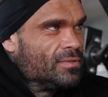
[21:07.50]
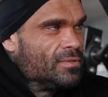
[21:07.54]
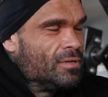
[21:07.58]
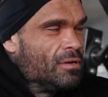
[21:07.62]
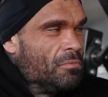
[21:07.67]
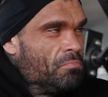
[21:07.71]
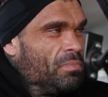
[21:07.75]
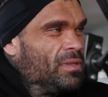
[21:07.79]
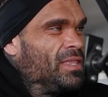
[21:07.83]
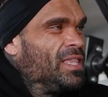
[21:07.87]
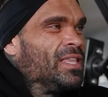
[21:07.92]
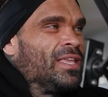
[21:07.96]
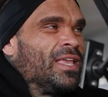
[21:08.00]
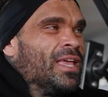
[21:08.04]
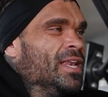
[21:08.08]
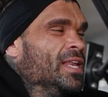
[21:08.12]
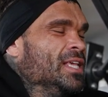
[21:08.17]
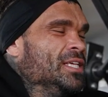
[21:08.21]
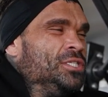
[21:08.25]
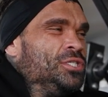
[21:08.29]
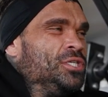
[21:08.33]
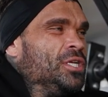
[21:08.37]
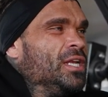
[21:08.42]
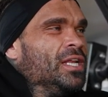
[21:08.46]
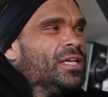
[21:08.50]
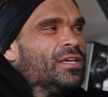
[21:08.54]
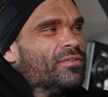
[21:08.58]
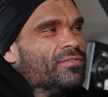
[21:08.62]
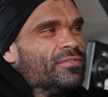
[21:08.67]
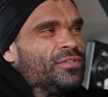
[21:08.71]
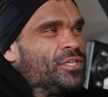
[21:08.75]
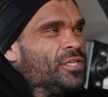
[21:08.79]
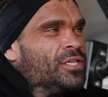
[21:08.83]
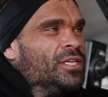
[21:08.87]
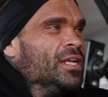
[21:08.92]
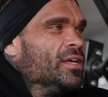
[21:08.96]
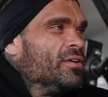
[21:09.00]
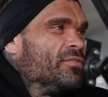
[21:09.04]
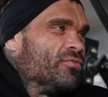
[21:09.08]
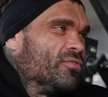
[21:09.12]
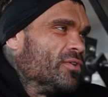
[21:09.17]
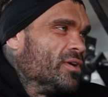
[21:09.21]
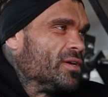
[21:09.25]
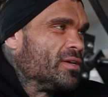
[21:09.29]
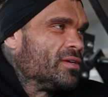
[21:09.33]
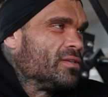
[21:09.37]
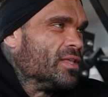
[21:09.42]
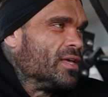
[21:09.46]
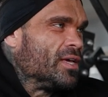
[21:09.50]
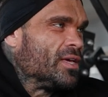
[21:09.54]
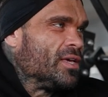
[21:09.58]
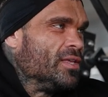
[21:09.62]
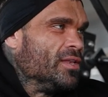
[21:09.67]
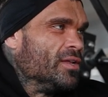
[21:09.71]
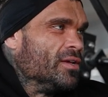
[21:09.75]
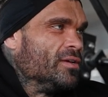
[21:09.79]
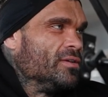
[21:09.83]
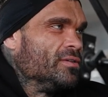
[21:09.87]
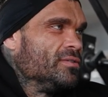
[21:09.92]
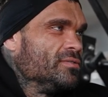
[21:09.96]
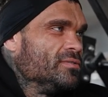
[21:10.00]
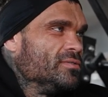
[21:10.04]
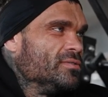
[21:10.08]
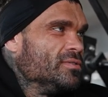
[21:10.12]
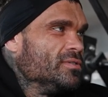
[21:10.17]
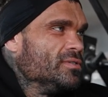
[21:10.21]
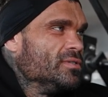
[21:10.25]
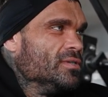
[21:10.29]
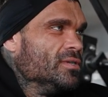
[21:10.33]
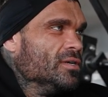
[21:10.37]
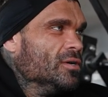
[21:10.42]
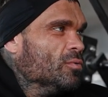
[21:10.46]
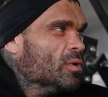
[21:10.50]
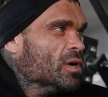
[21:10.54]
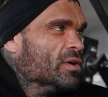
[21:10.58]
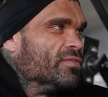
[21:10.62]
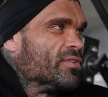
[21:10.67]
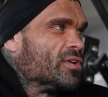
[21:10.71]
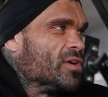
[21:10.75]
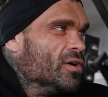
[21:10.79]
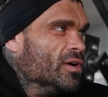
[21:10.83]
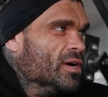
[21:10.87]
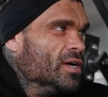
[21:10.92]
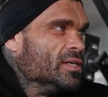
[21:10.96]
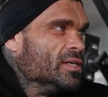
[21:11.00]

But then again, he's genetic freak, like, you know, one of a kind.